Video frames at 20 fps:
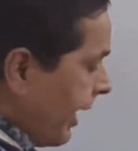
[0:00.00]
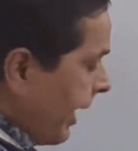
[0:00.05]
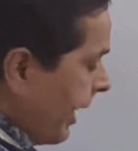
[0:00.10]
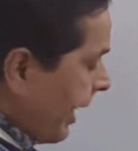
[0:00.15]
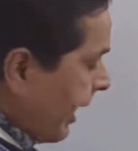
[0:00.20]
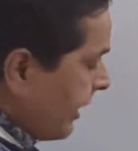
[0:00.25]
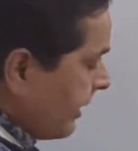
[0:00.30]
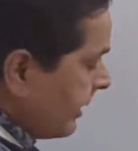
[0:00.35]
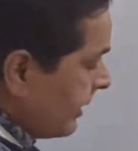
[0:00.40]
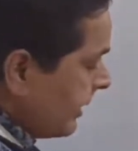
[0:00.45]

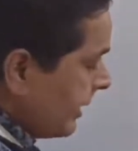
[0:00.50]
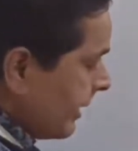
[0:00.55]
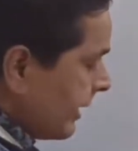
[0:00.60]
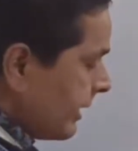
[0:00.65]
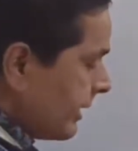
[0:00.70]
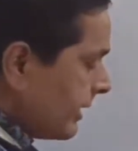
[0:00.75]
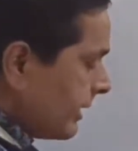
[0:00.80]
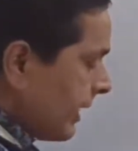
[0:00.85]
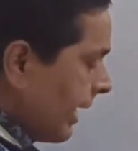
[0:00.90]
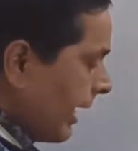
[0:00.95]
And it
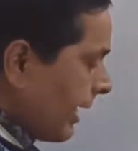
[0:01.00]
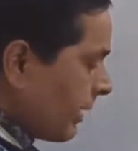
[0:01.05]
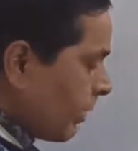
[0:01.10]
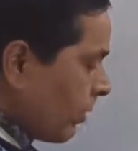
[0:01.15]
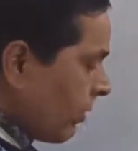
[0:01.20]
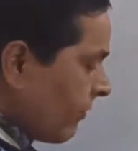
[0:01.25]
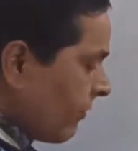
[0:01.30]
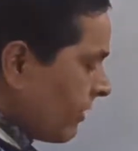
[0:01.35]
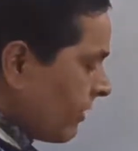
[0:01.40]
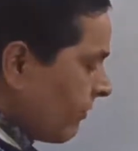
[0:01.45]
is
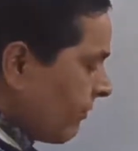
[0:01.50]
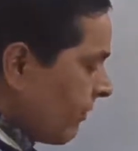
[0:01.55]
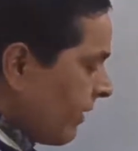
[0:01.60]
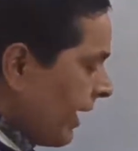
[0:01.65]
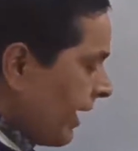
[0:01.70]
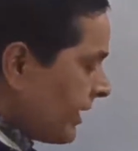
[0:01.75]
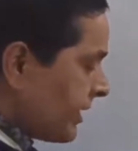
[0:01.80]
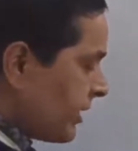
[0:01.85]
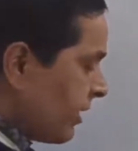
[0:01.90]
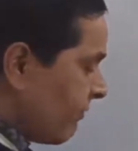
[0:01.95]
angle of
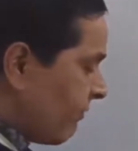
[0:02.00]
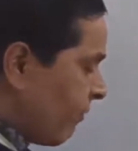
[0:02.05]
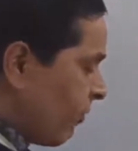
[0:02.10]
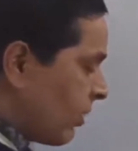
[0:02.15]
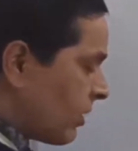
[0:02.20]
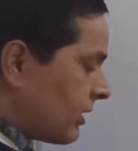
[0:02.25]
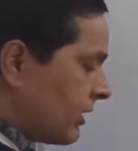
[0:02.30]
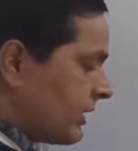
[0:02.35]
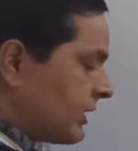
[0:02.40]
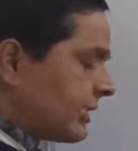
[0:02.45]
refraction
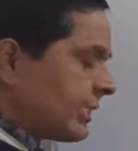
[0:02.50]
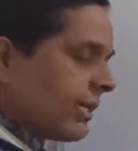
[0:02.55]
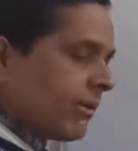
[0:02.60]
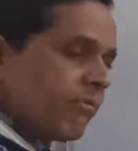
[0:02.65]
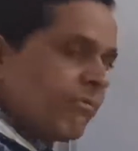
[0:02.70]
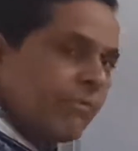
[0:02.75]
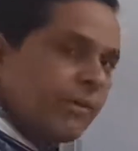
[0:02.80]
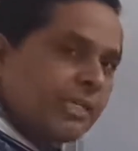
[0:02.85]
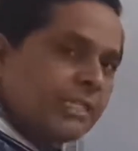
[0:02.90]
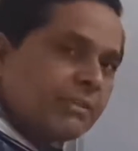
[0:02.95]
for this
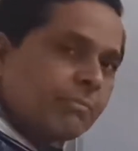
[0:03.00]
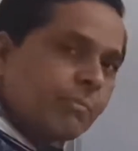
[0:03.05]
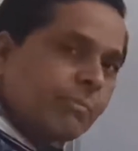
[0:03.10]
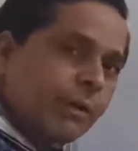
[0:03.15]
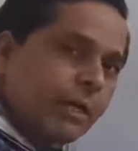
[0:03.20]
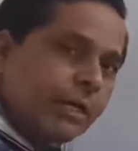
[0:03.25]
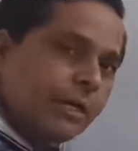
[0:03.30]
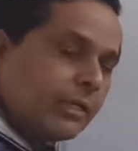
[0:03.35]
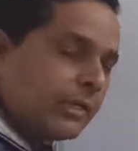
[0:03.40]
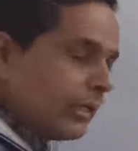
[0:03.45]
surface,
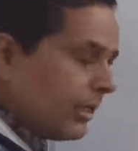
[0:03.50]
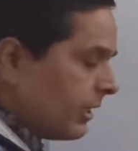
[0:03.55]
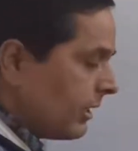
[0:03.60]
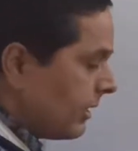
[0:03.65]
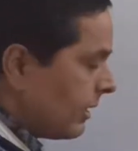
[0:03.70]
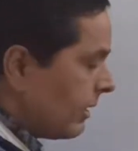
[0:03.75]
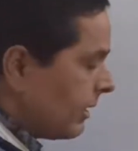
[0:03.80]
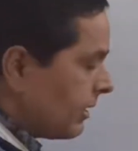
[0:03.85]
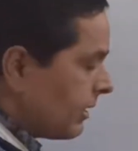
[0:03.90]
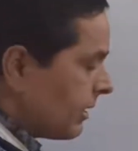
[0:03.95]

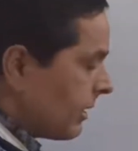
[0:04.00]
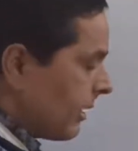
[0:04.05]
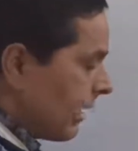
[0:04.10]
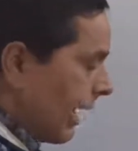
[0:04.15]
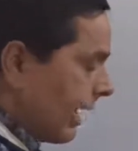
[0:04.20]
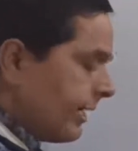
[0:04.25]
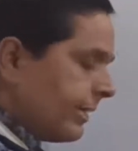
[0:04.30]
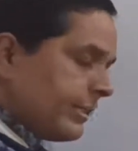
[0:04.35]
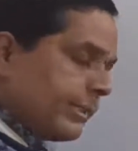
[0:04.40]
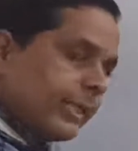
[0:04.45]
but the
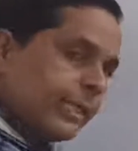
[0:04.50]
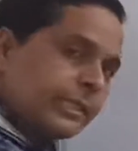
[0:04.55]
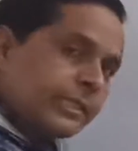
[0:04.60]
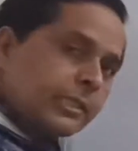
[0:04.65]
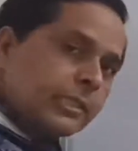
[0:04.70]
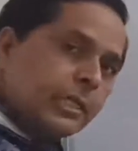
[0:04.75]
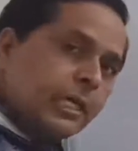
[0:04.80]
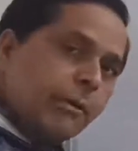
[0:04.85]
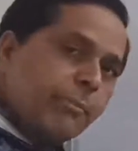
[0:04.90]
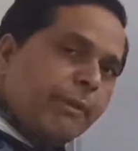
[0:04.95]
light
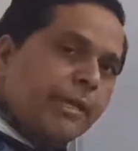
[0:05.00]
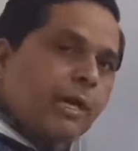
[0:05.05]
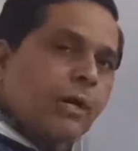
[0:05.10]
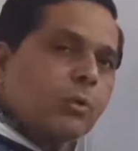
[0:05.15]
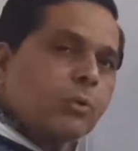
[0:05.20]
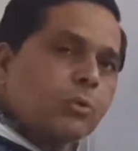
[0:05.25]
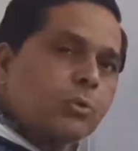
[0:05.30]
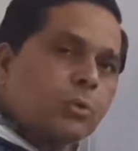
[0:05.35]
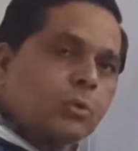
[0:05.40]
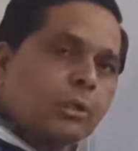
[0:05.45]
rays coming
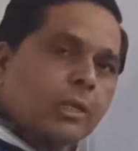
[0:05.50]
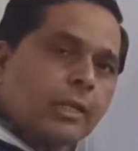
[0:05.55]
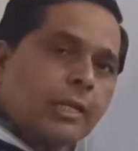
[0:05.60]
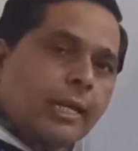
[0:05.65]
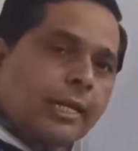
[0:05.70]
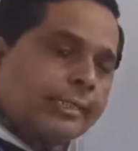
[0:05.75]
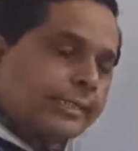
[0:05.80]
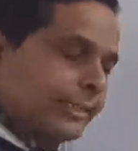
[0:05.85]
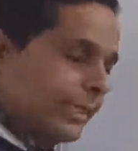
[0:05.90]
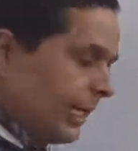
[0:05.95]
out through the
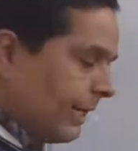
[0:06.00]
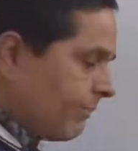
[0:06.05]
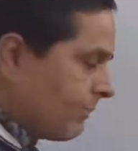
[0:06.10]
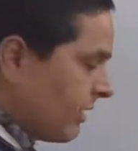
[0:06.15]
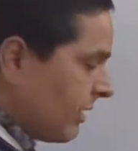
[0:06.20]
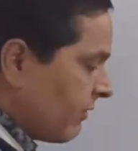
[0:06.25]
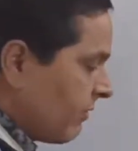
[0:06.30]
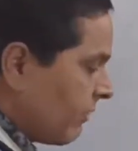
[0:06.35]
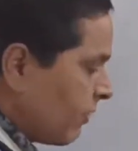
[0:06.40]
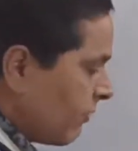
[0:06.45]
glass slab,
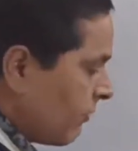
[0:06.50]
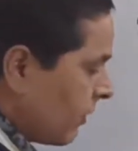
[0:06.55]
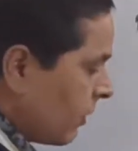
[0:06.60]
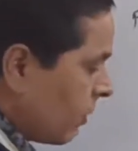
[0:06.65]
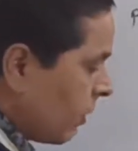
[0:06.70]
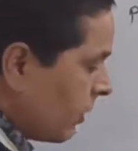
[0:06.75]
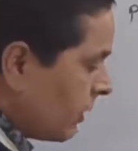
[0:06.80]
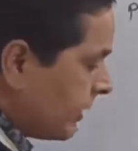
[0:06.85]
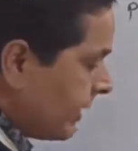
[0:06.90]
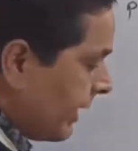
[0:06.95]
therefore we
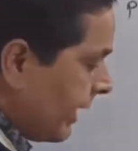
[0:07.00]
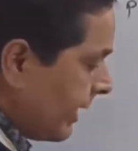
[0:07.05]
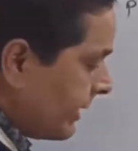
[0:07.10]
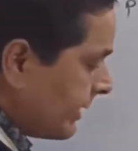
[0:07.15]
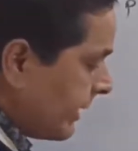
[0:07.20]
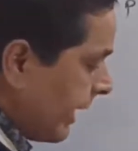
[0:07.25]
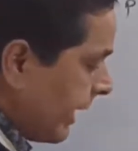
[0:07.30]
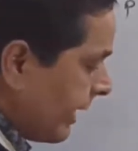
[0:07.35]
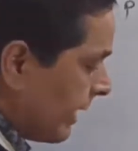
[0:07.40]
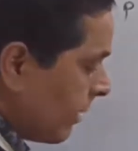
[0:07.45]
call it
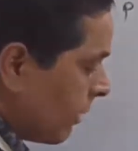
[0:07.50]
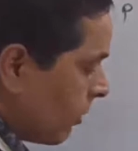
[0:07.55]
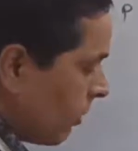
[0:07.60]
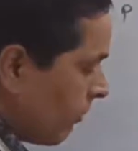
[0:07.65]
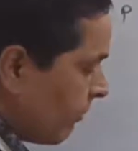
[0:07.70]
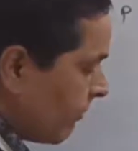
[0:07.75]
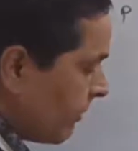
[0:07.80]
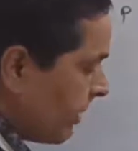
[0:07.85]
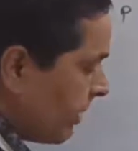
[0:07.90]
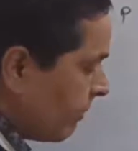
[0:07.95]
as angle
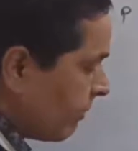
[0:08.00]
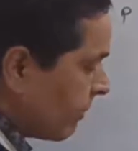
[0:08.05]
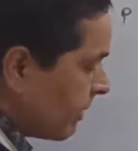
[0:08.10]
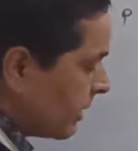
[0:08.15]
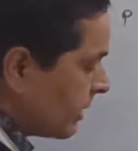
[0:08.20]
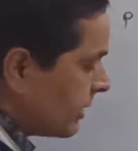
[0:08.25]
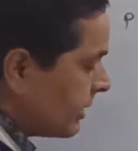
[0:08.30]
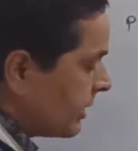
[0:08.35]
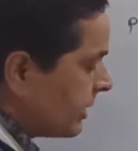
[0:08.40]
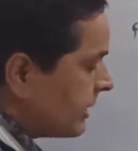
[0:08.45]
of
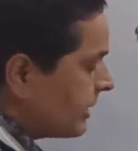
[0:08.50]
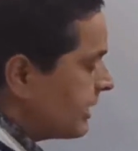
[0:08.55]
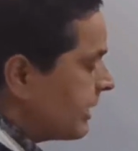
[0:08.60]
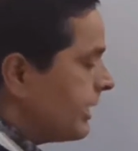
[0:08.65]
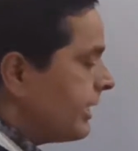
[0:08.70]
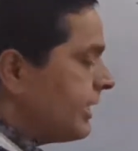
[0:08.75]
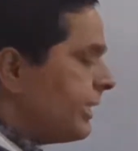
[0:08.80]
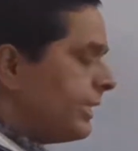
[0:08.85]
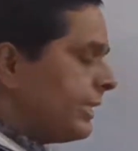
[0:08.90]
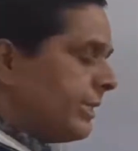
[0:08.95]
emergence
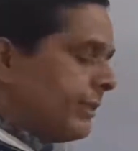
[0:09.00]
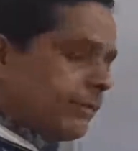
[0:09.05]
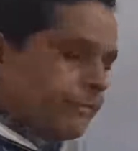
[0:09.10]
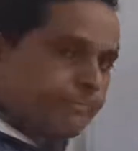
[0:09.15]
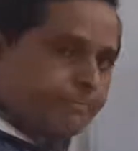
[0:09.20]
E.